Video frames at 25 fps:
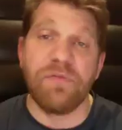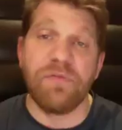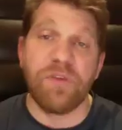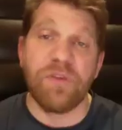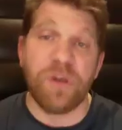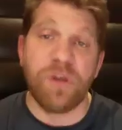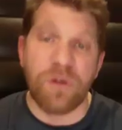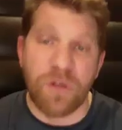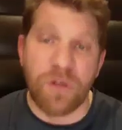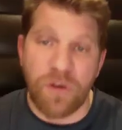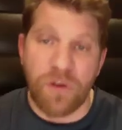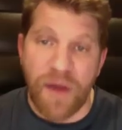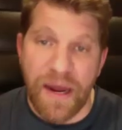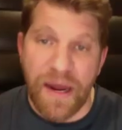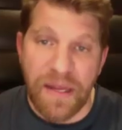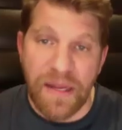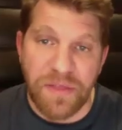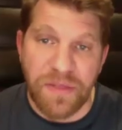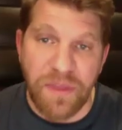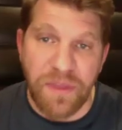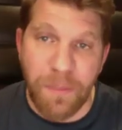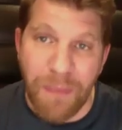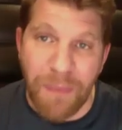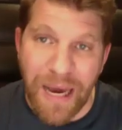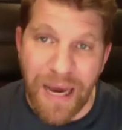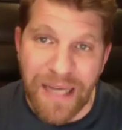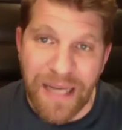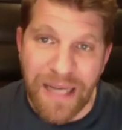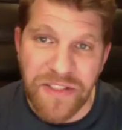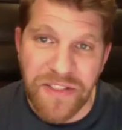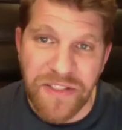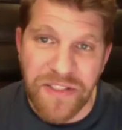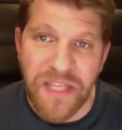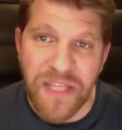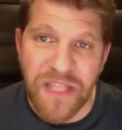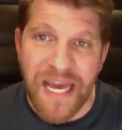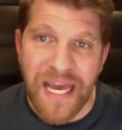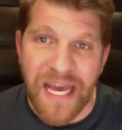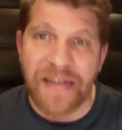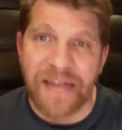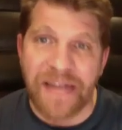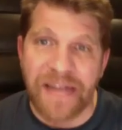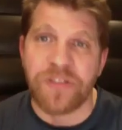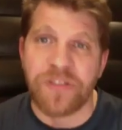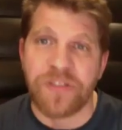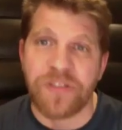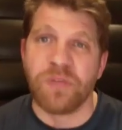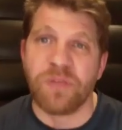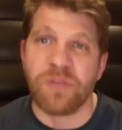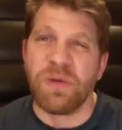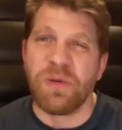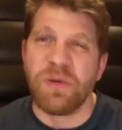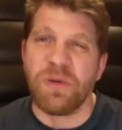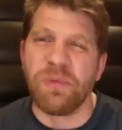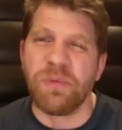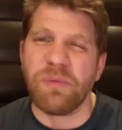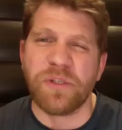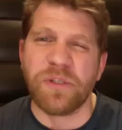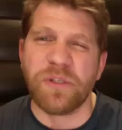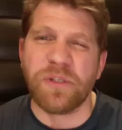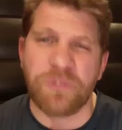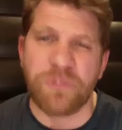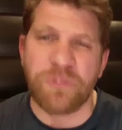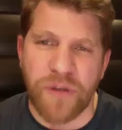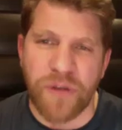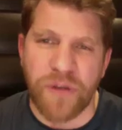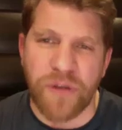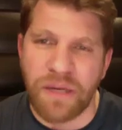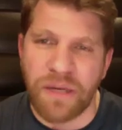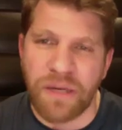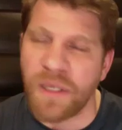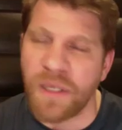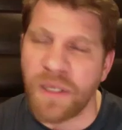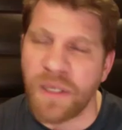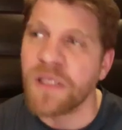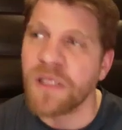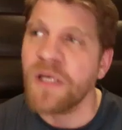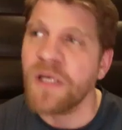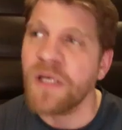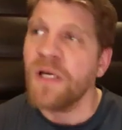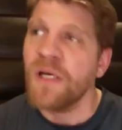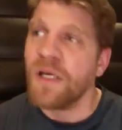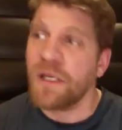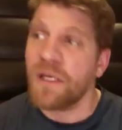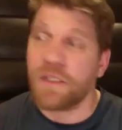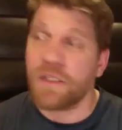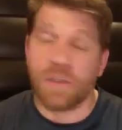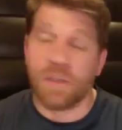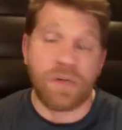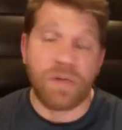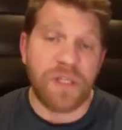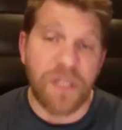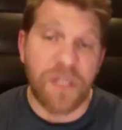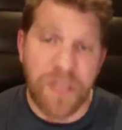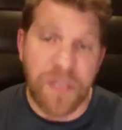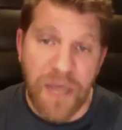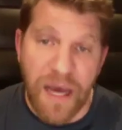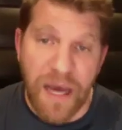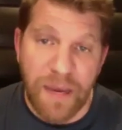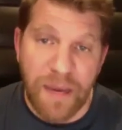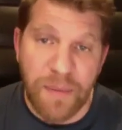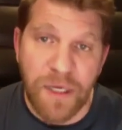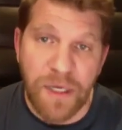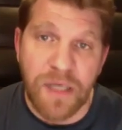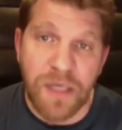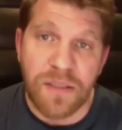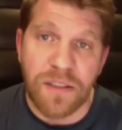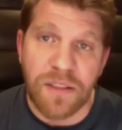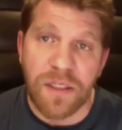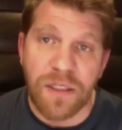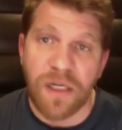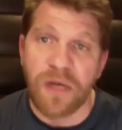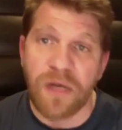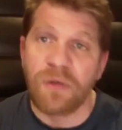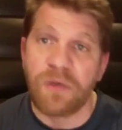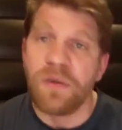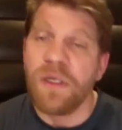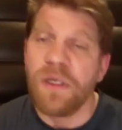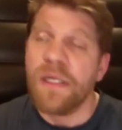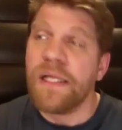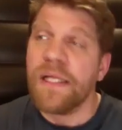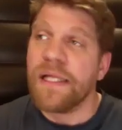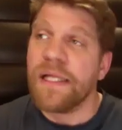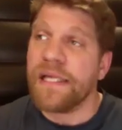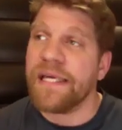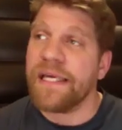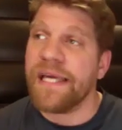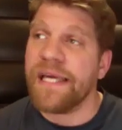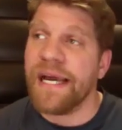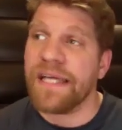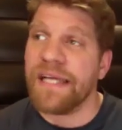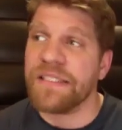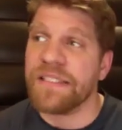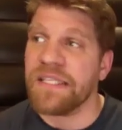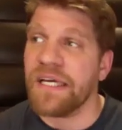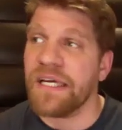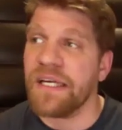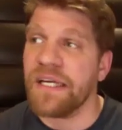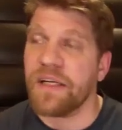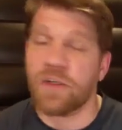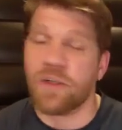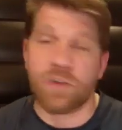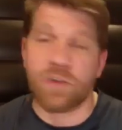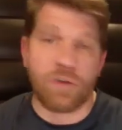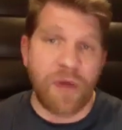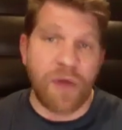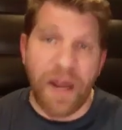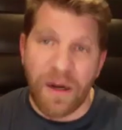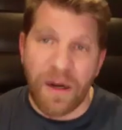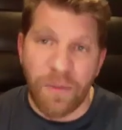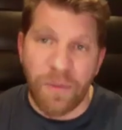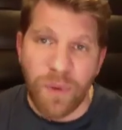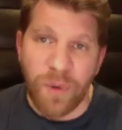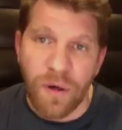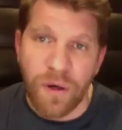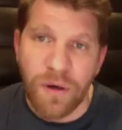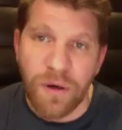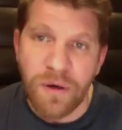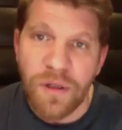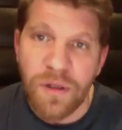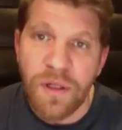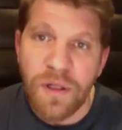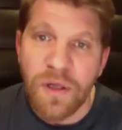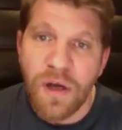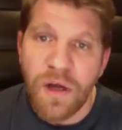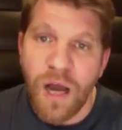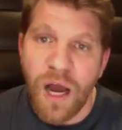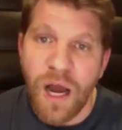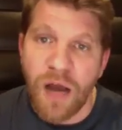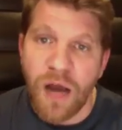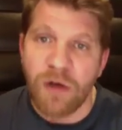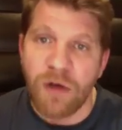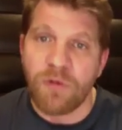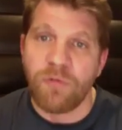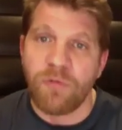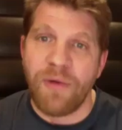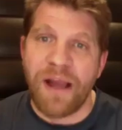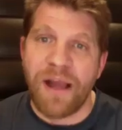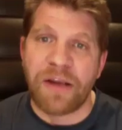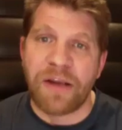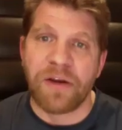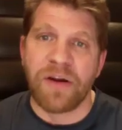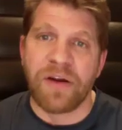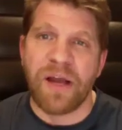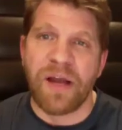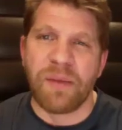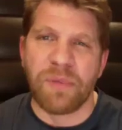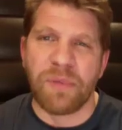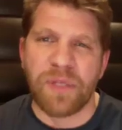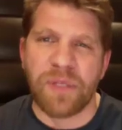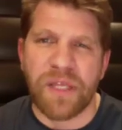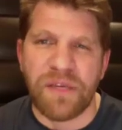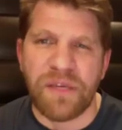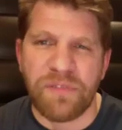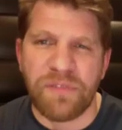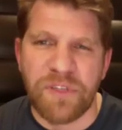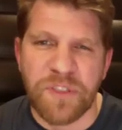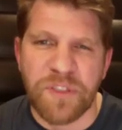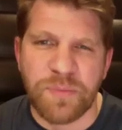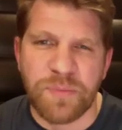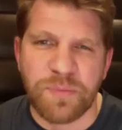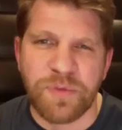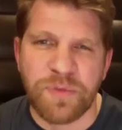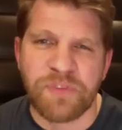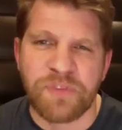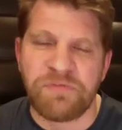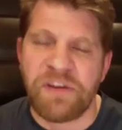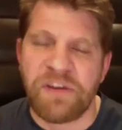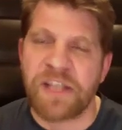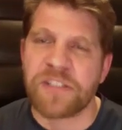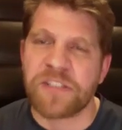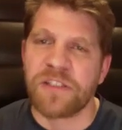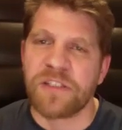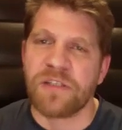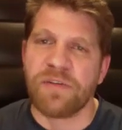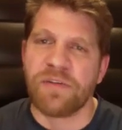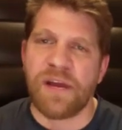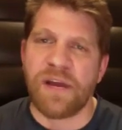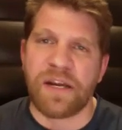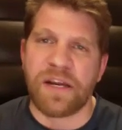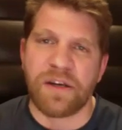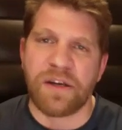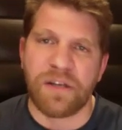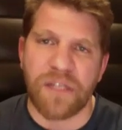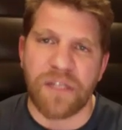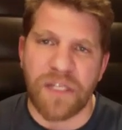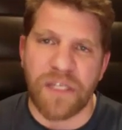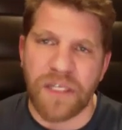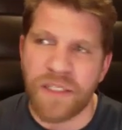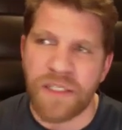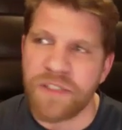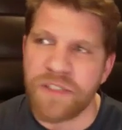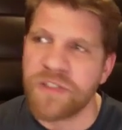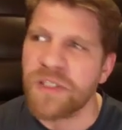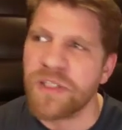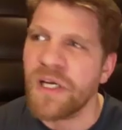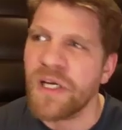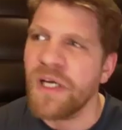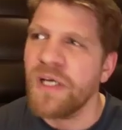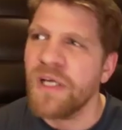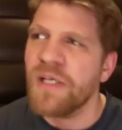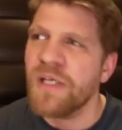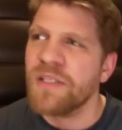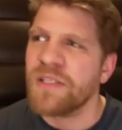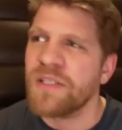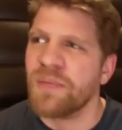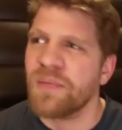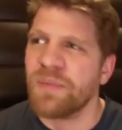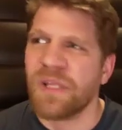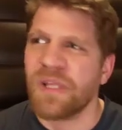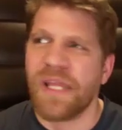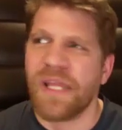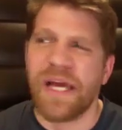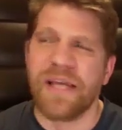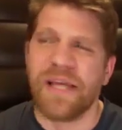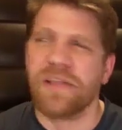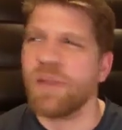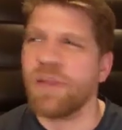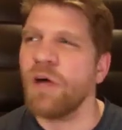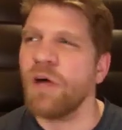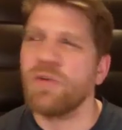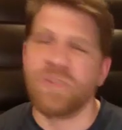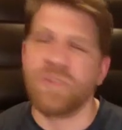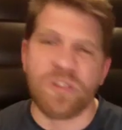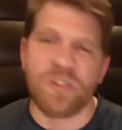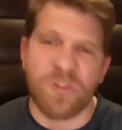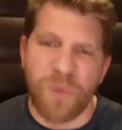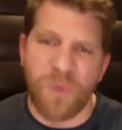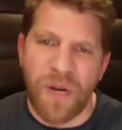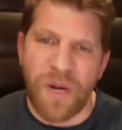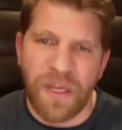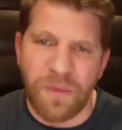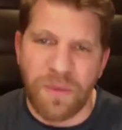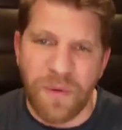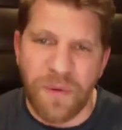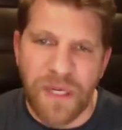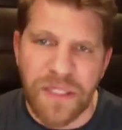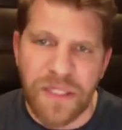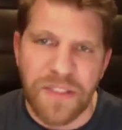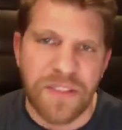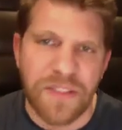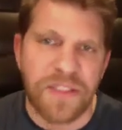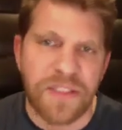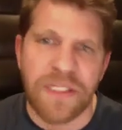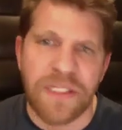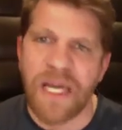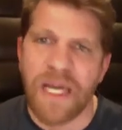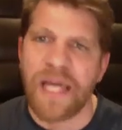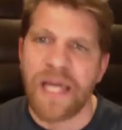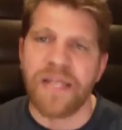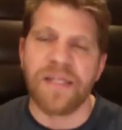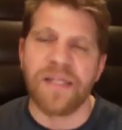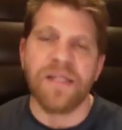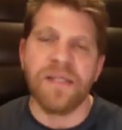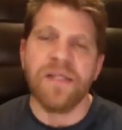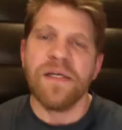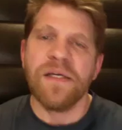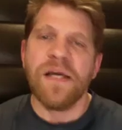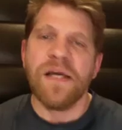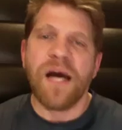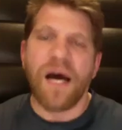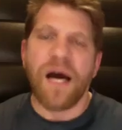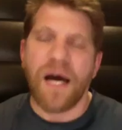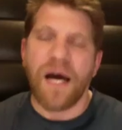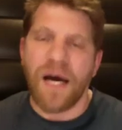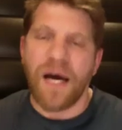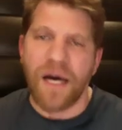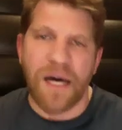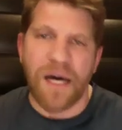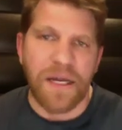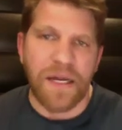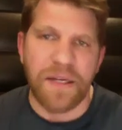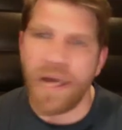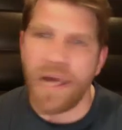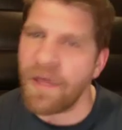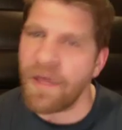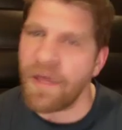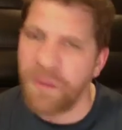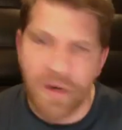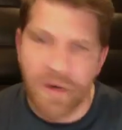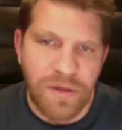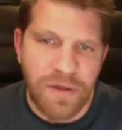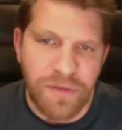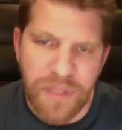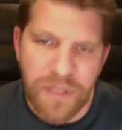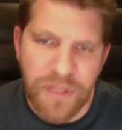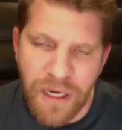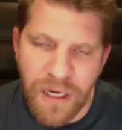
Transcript: you credit, the mindset, the attitude, people you train with, including Kama. He has an incredible record. I believe his professional record is something like close to 20 wins and another,